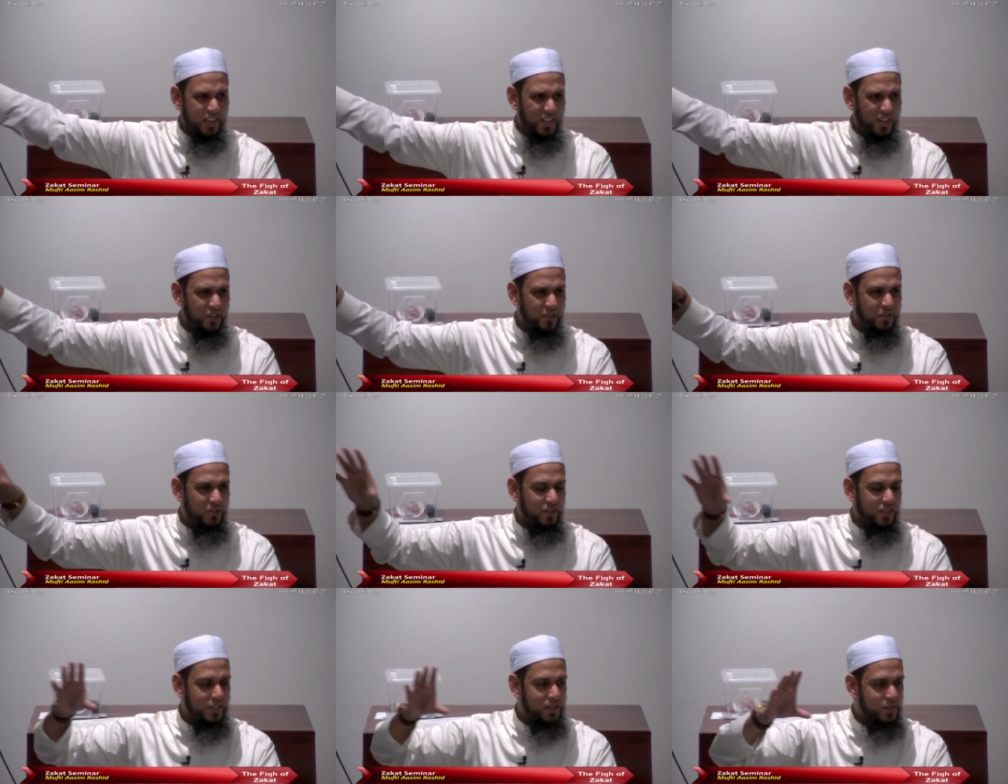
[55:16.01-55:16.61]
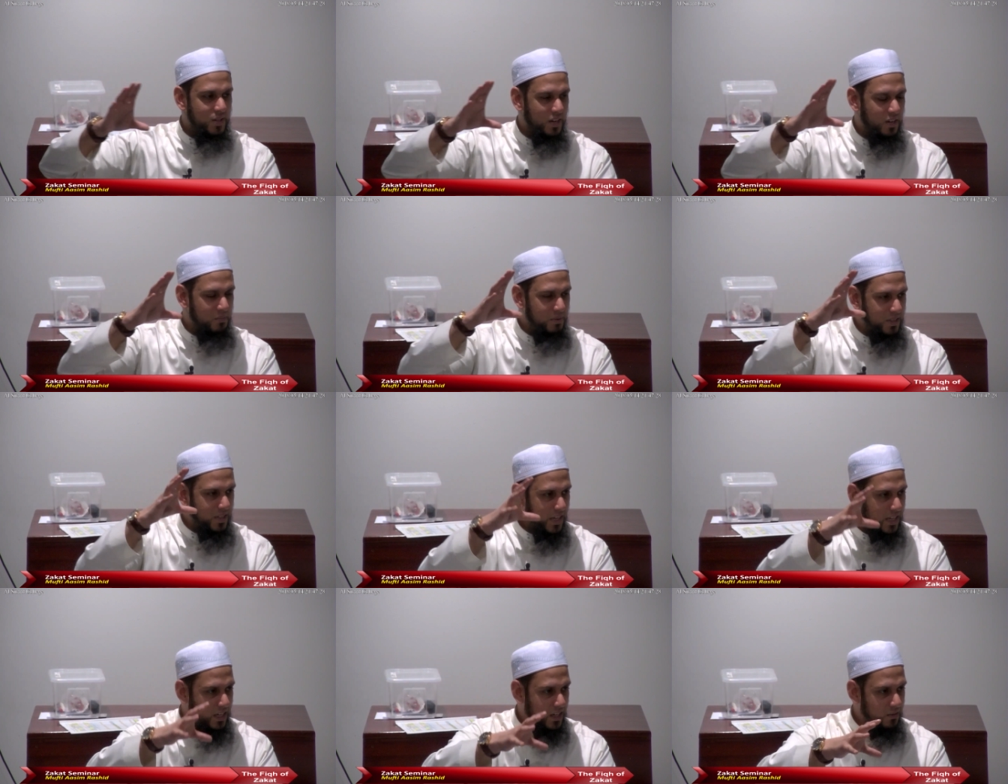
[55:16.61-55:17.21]
No, it's going to
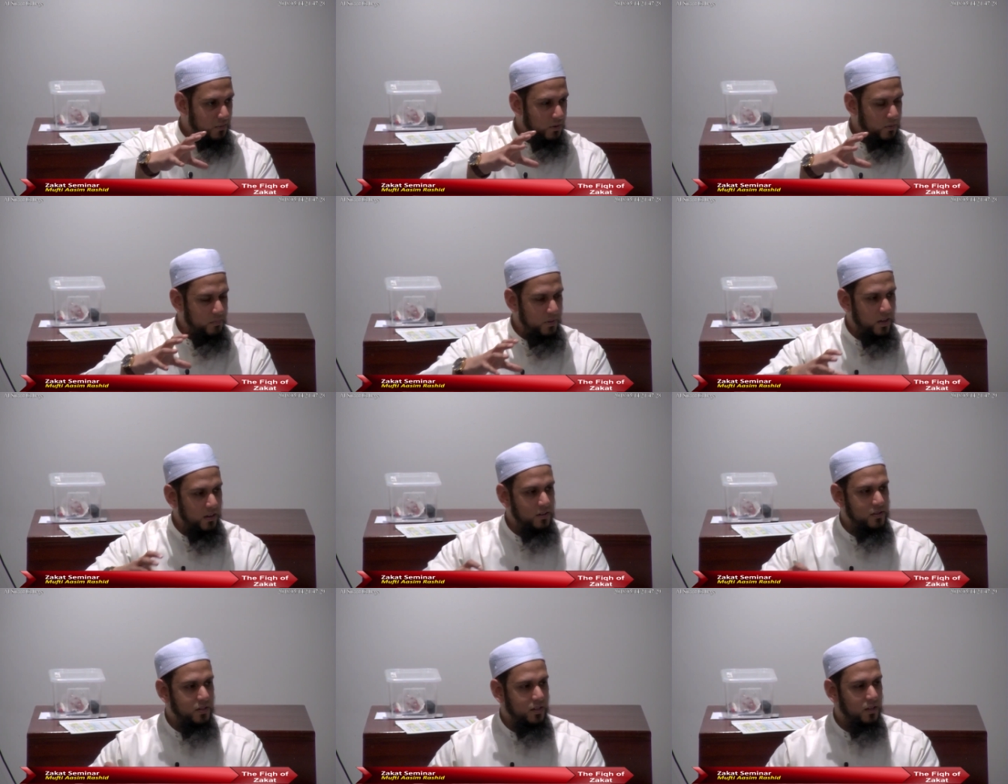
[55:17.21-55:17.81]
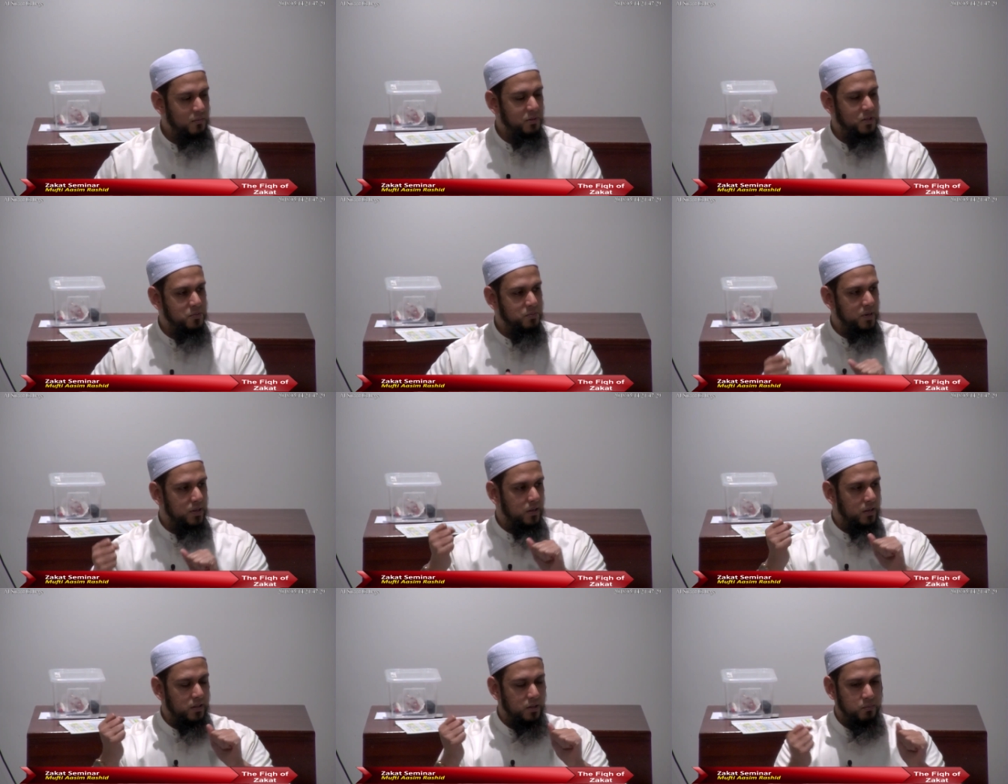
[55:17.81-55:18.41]
be taken from there, it's going to be
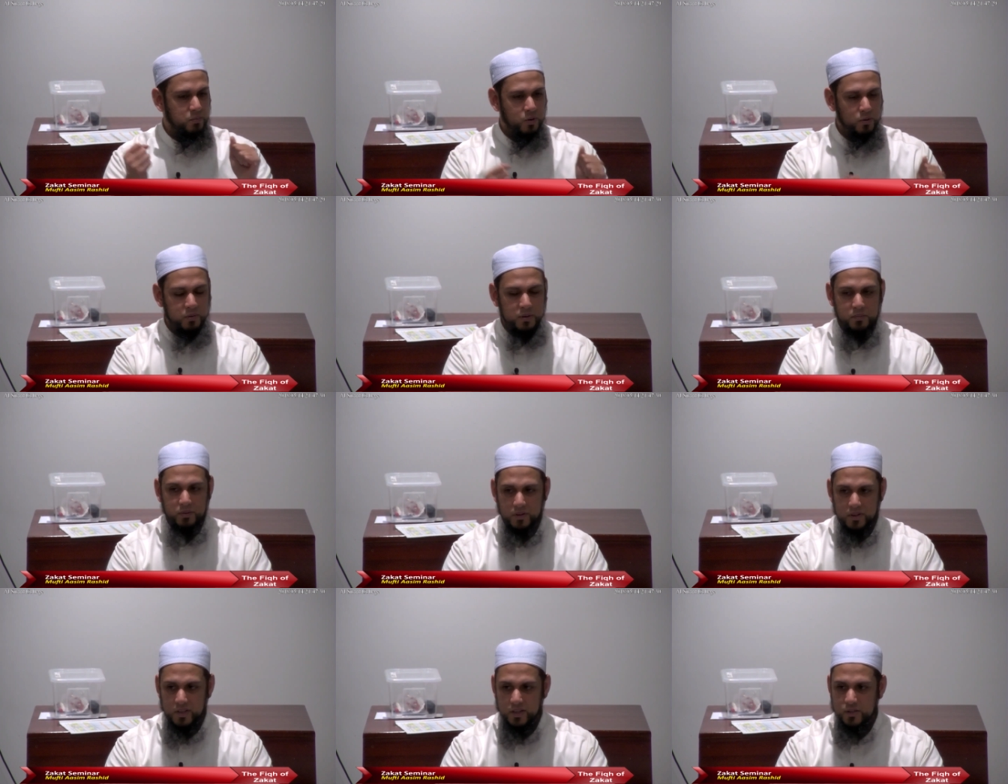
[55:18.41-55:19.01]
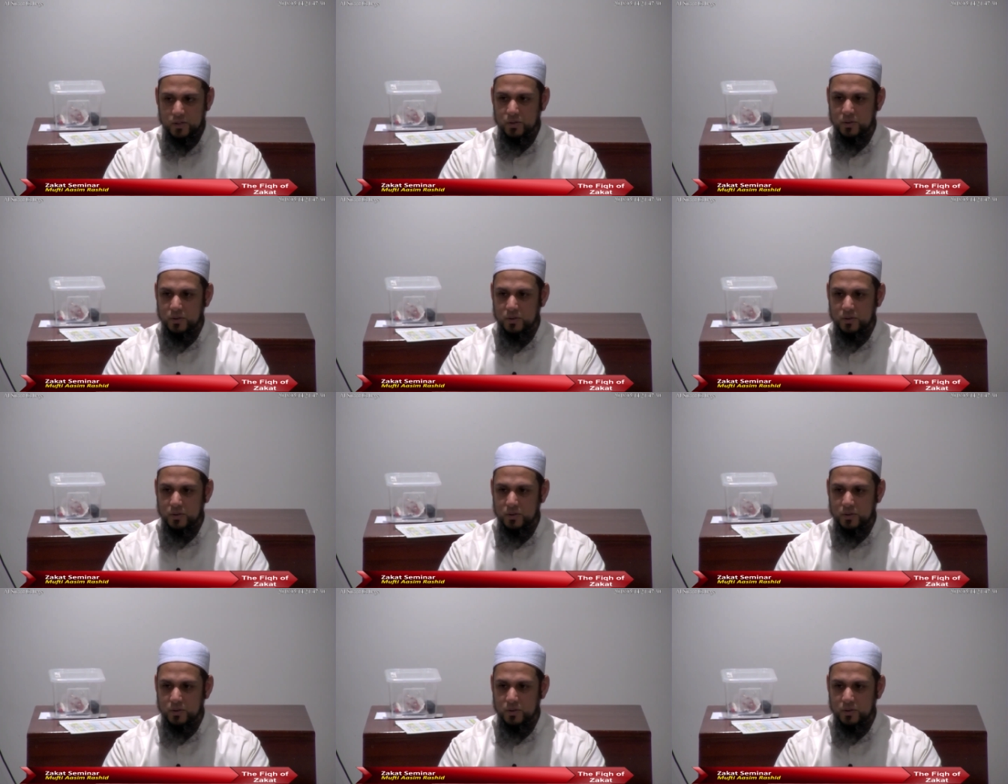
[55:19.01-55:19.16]
spent on the poor people there.